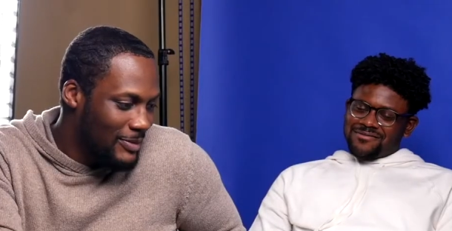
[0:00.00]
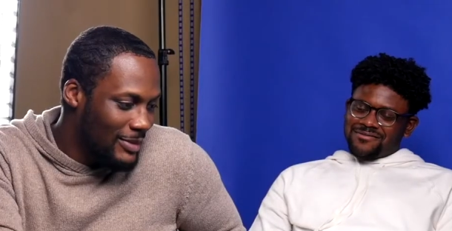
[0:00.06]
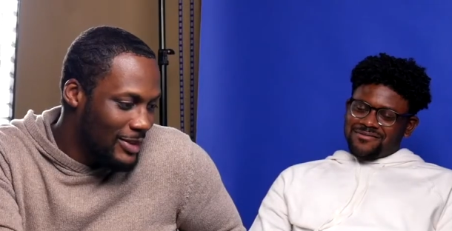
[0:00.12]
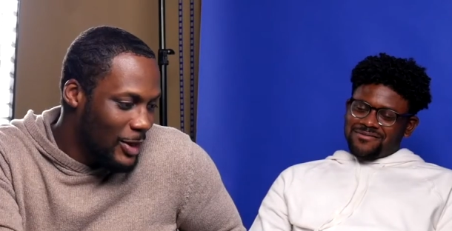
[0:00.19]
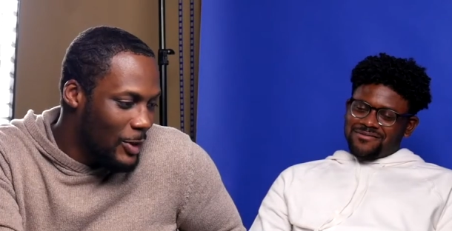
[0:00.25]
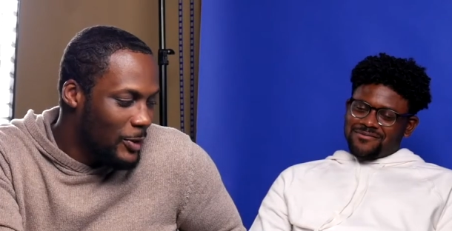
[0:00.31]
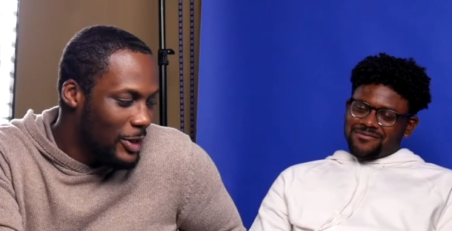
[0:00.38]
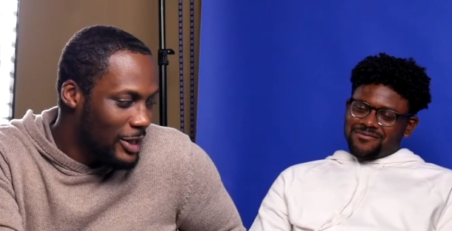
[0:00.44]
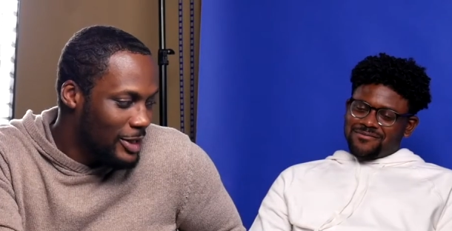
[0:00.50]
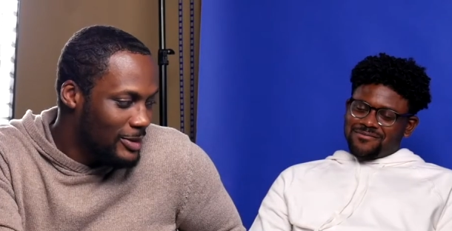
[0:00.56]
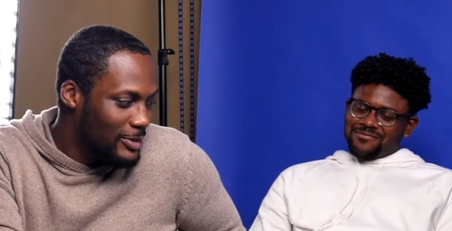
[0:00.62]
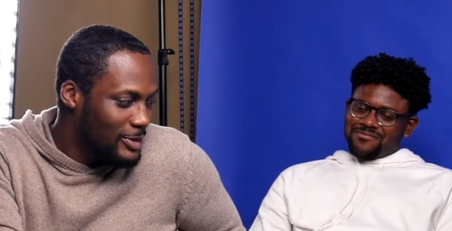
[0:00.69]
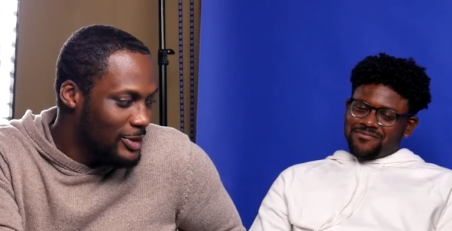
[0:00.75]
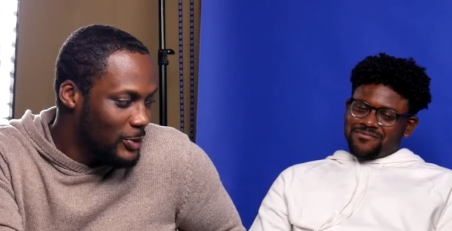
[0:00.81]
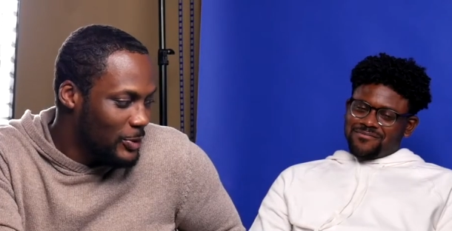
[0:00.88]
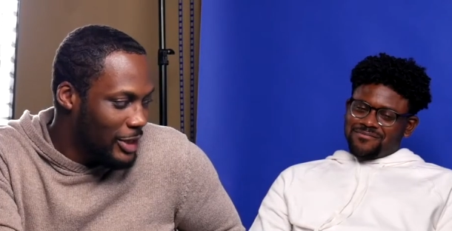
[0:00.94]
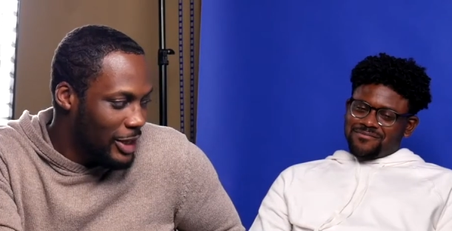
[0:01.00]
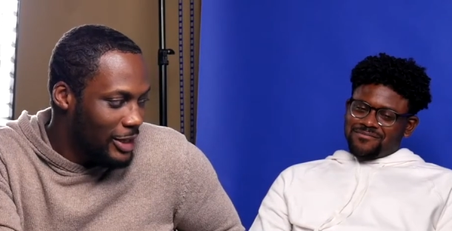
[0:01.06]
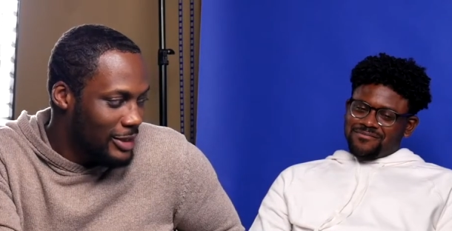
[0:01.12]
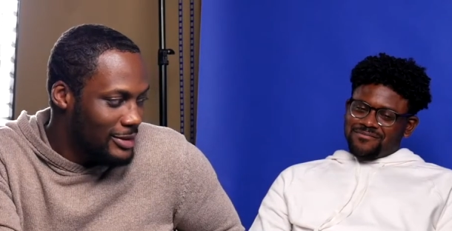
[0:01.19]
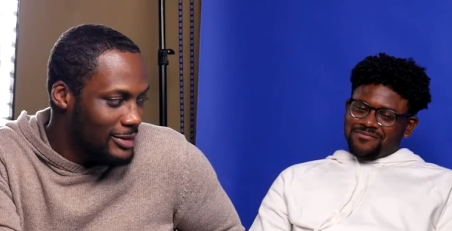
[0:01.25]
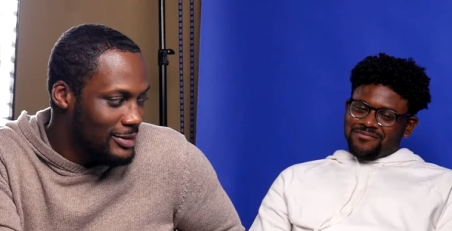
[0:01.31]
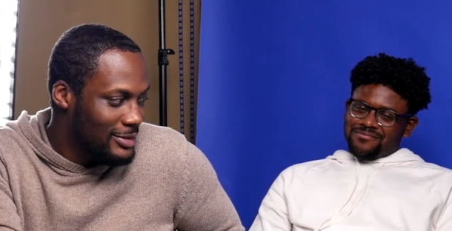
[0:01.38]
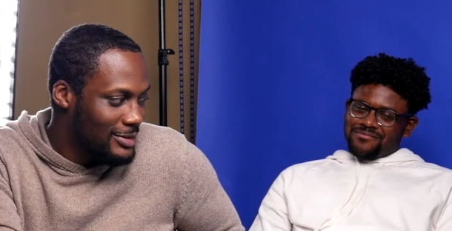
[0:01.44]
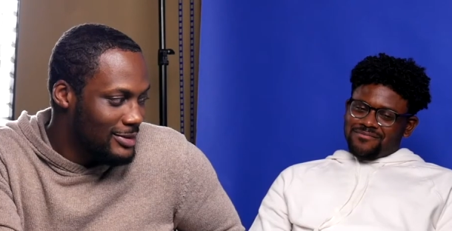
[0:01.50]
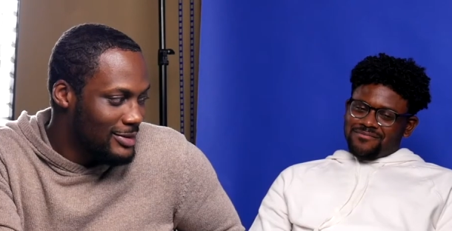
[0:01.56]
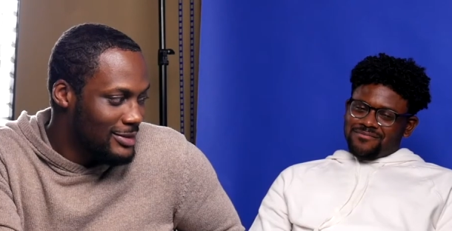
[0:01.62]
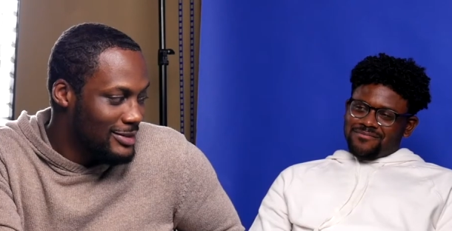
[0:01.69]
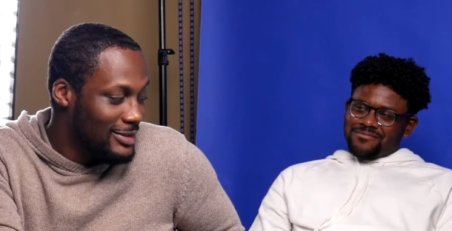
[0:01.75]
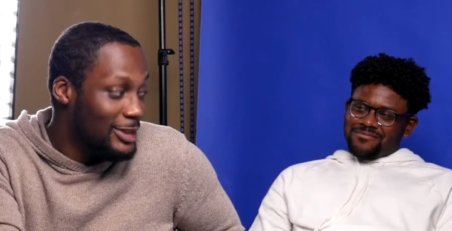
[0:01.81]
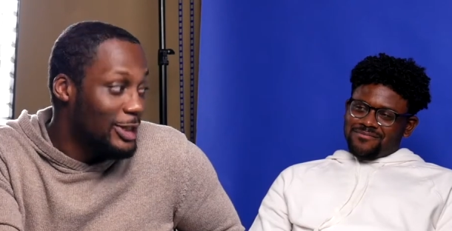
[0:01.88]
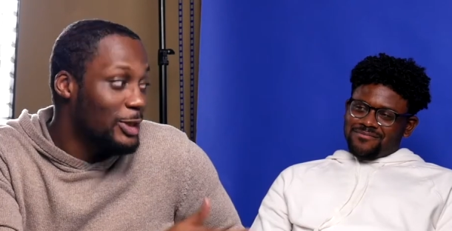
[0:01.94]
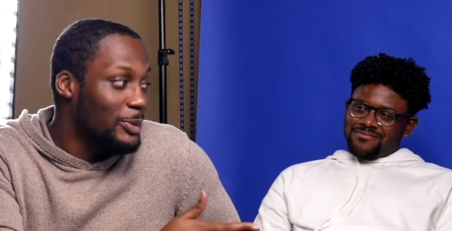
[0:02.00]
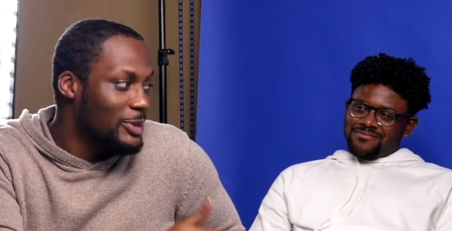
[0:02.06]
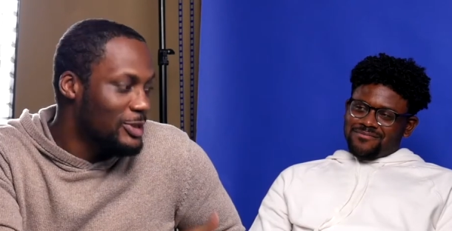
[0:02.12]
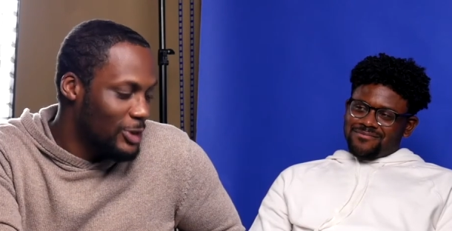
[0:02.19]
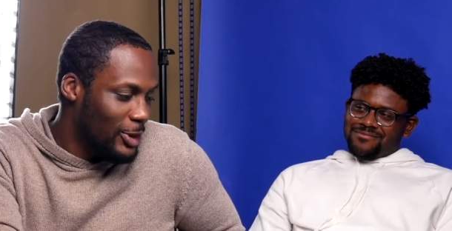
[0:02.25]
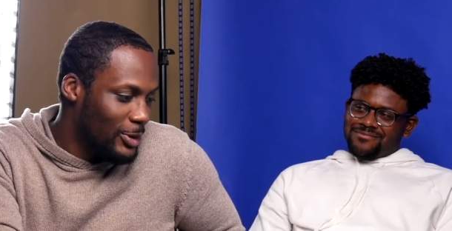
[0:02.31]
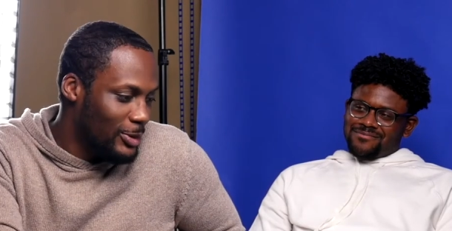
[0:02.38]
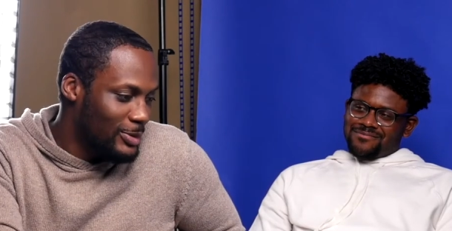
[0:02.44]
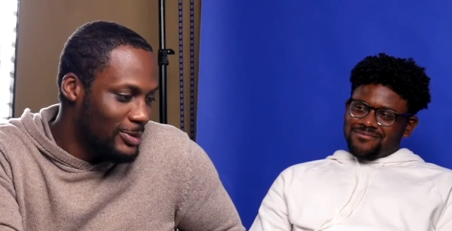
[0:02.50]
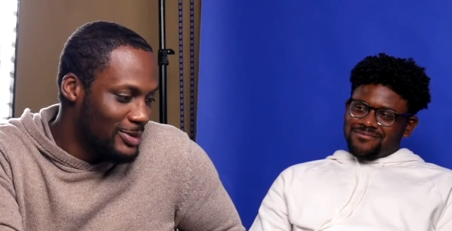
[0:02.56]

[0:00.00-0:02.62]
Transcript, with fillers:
Speaker 1: Okay, so we got Kilimanjaro. Jarl.